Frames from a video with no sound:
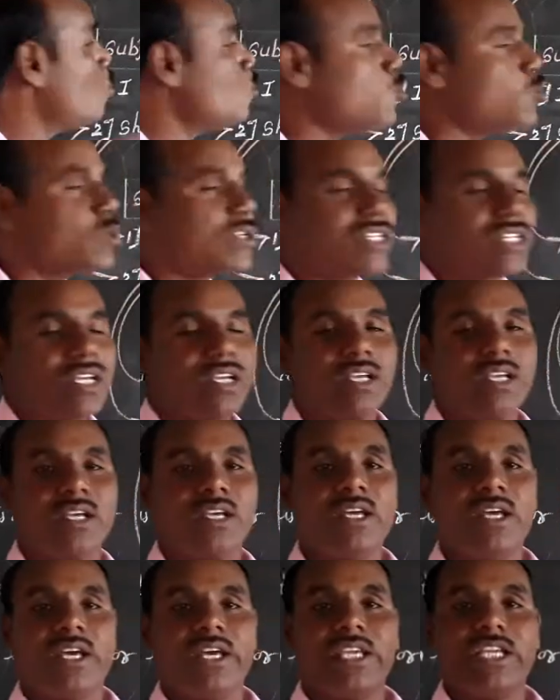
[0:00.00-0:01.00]
used
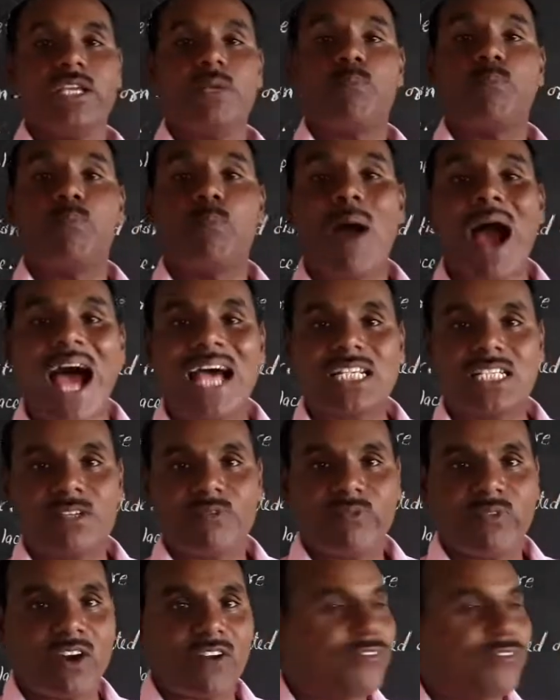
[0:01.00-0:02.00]
in
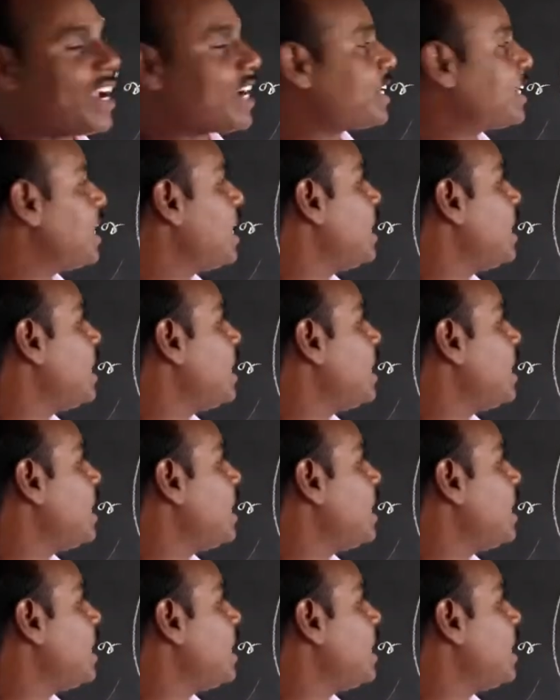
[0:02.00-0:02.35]
past perfect